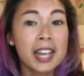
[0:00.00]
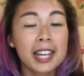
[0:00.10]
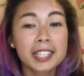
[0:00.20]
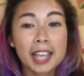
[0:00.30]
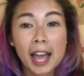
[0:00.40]

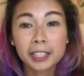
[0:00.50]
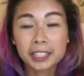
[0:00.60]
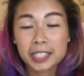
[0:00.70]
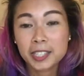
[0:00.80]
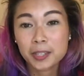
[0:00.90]

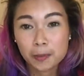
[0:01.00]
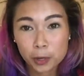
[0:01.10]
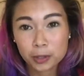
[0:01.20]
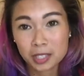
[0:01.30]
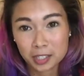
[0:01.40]
Italian is the
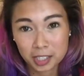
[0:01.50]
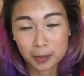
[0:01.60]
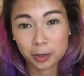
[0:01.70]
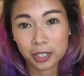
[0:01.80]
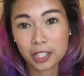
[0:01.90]
most
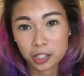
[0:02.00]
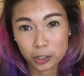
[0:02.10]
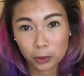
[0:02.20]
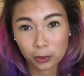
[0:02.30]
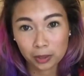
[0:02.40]
similar
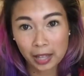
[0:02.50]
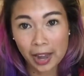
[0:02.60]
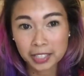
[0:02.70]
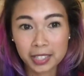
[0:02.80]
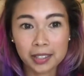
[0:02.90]
to
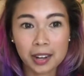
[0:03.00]
Latin.